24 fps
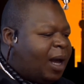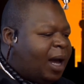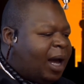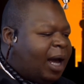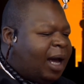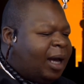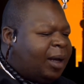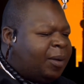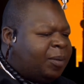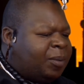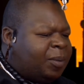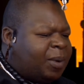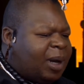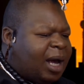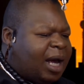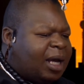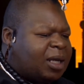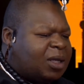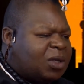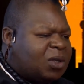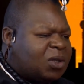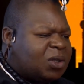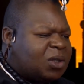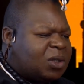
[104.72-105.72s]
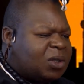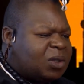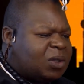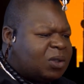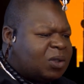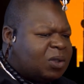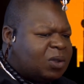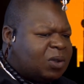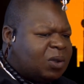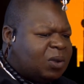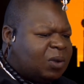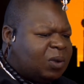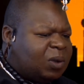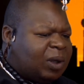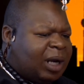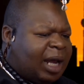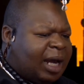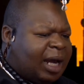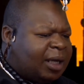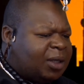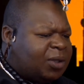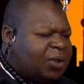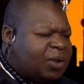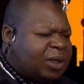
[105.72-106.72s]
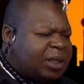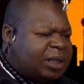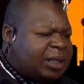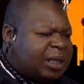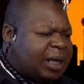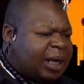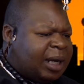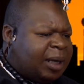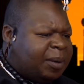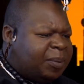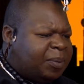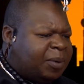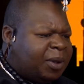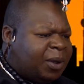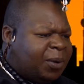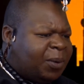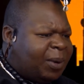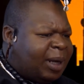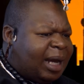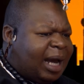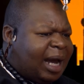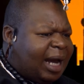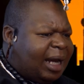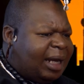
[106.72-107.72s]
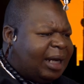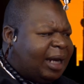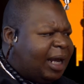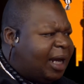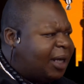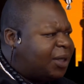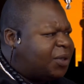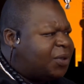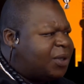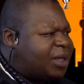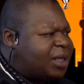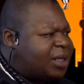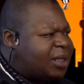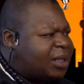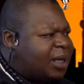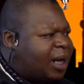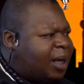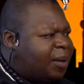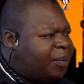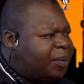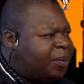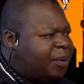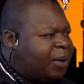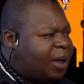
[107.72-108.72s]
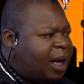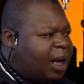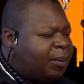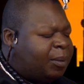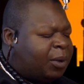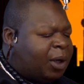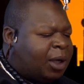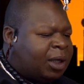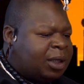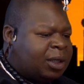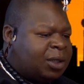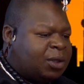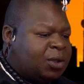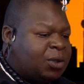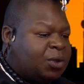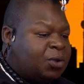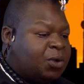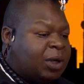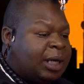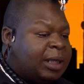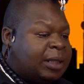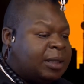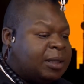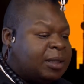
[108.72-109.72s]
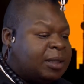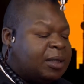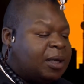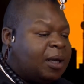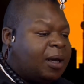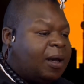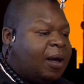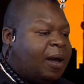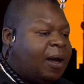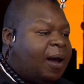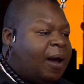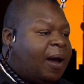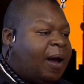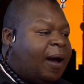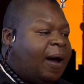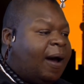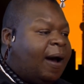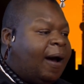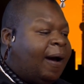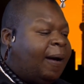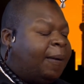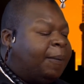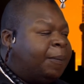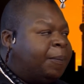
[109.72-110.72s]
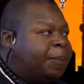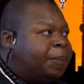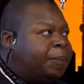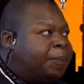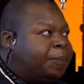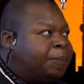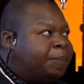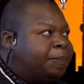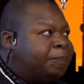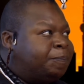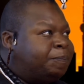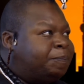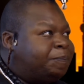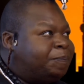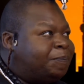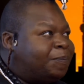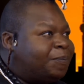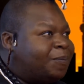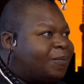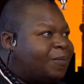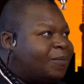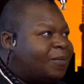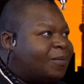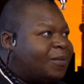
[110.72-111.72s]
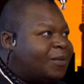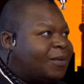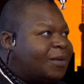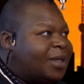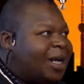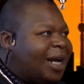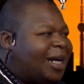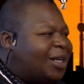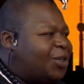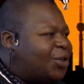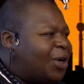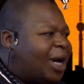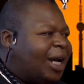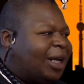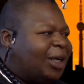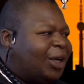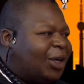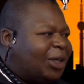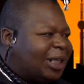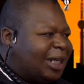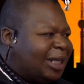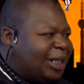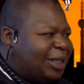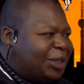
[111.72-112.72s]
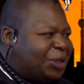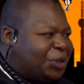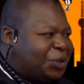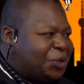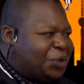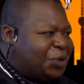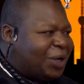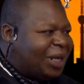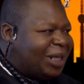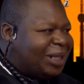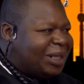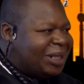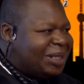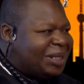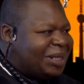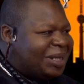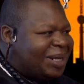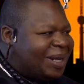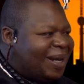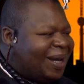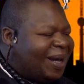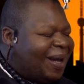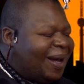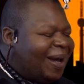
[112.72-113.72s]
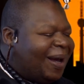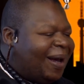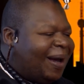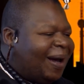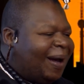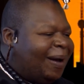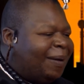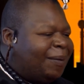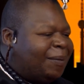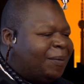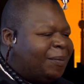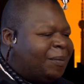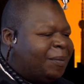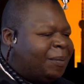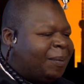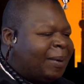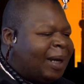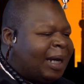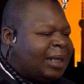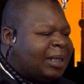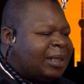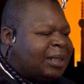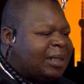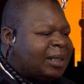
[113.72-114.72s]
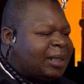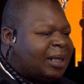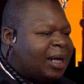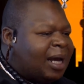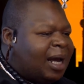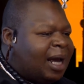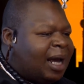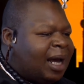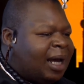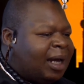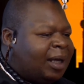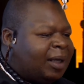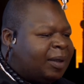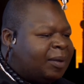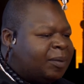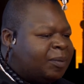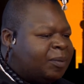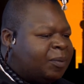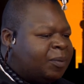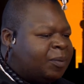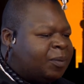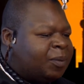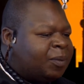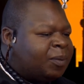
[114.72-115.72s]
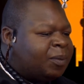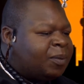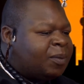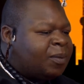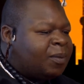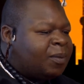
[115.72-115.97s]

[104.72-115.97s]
I just like dressing up the way I like dressing up. I'm not into trends. I try not get into trends. But I'm